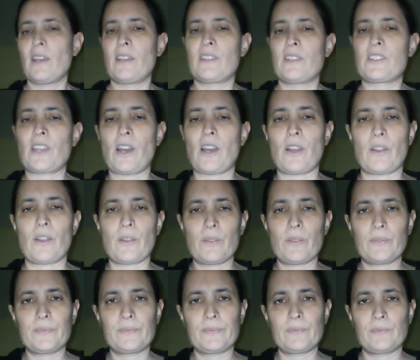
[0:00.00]

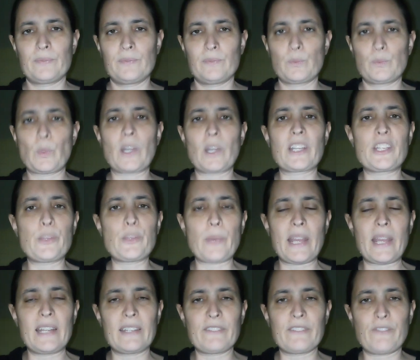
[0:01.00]
So, what are you
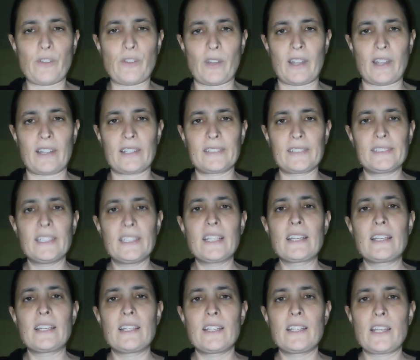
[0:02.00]
waiting for?
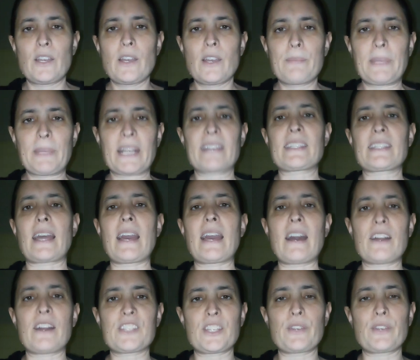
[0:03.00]
Because I
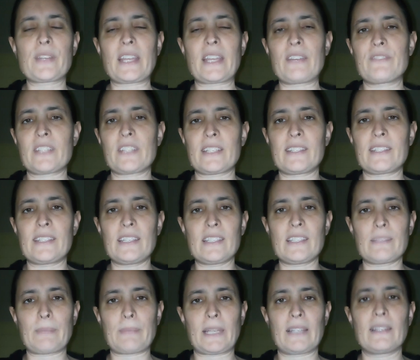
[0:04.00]
also give
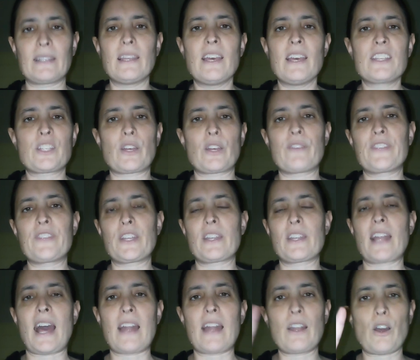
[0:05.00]
deceasement. So if you're
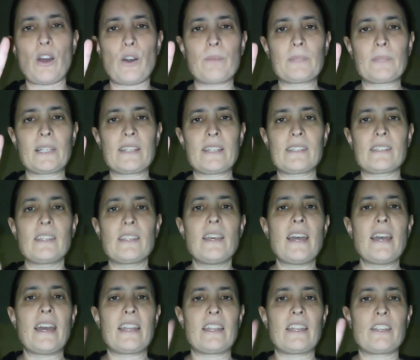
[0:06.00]
not homeless
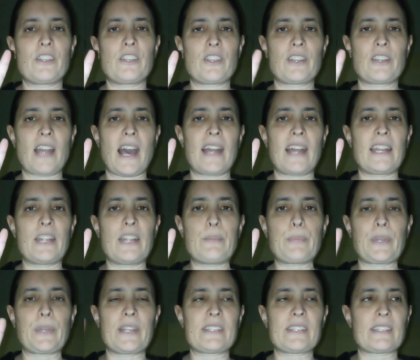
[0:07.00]
and you're not in
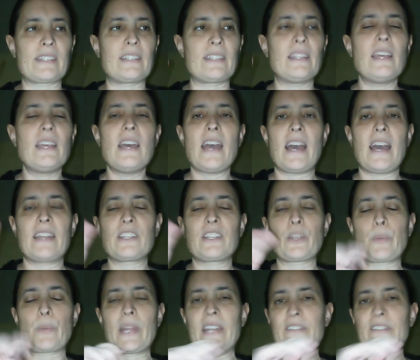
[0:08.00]
prison and
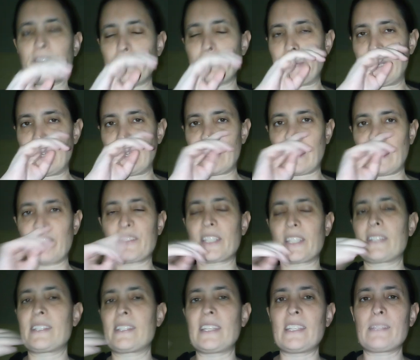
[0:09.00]
you're waiting for me to give
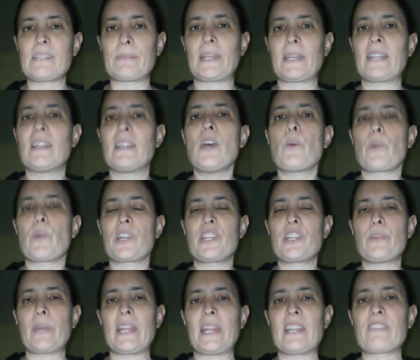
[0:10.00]
deceasement, what are
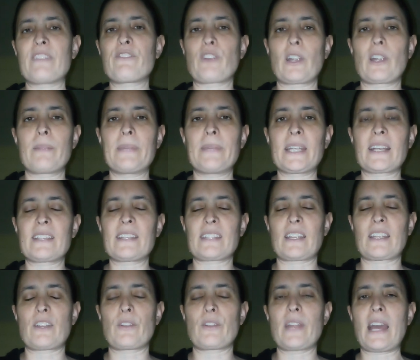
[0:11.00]
you waiting for? Because
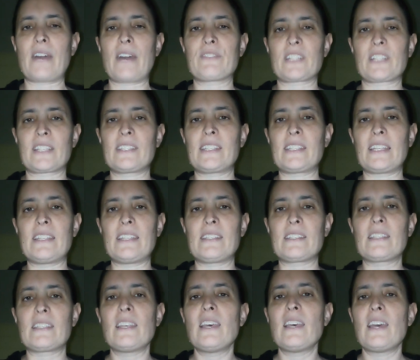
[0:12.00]
I don't have
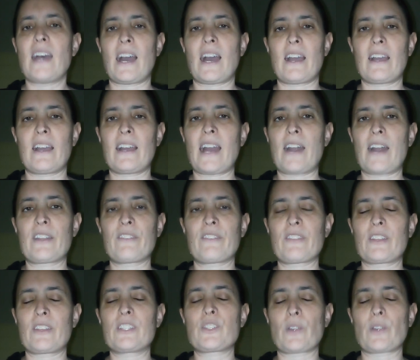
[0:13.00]
deceased out of
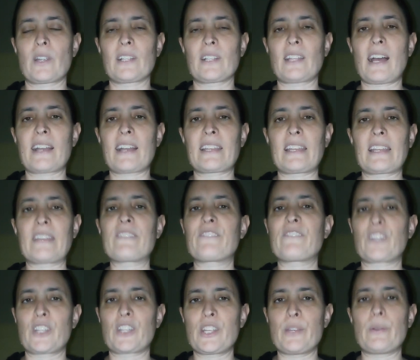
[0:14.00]
the door locking
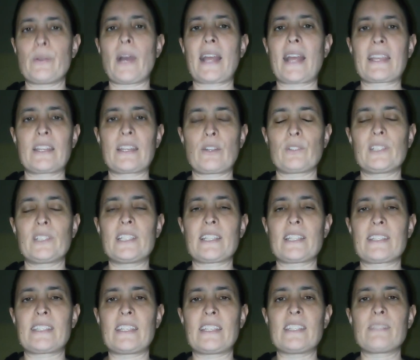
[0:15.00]
for you. I can only
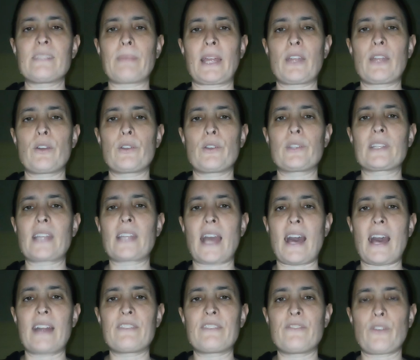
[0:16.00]
decease my own
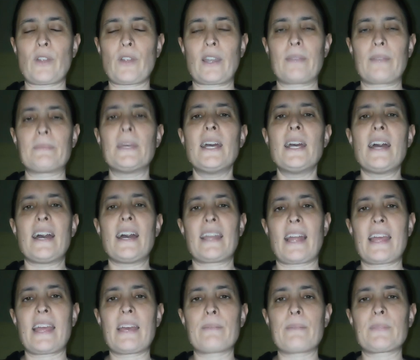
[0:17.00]
God form. And
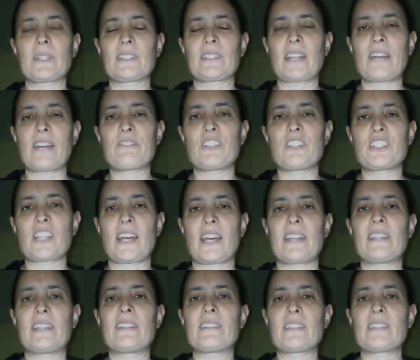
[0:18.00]
I am the leverage
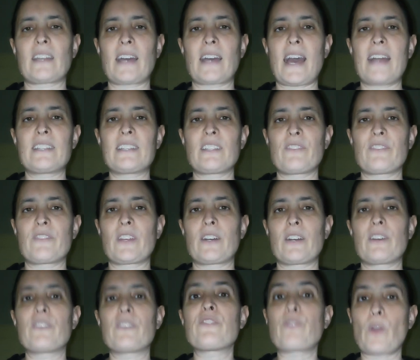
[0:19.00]
on the end of
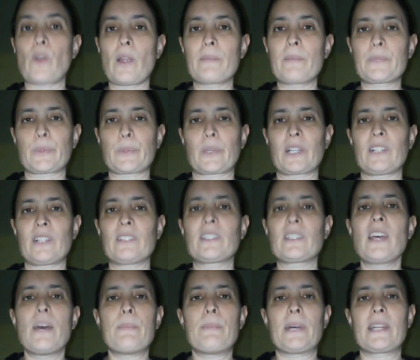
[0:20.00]
the formed world,
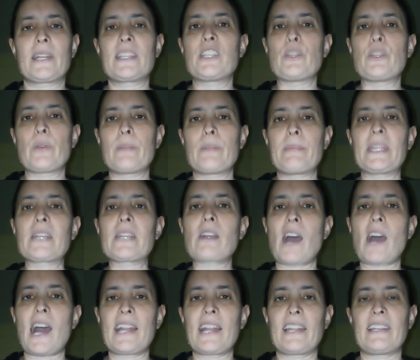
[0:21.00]
but you would be
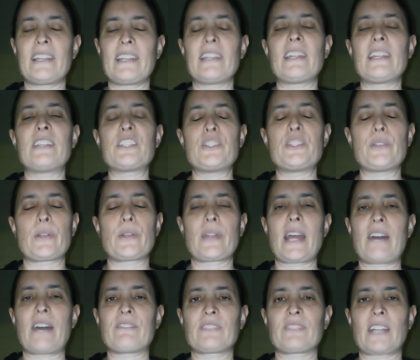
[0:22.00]
caught in it and you don't
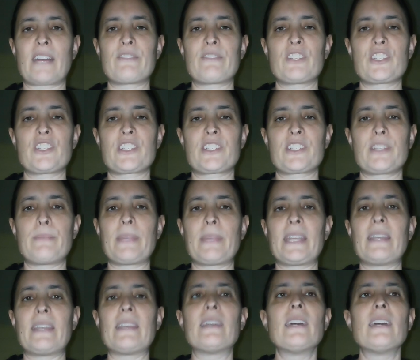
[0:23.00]
have leverage to
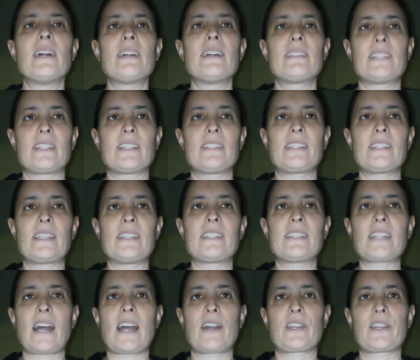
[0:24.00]
be
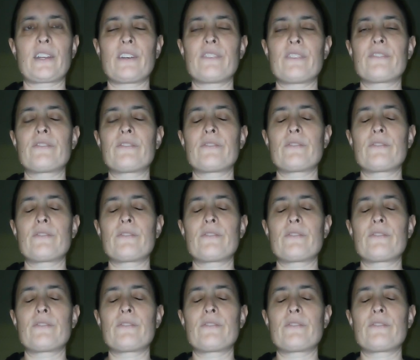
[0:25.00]
deceased out of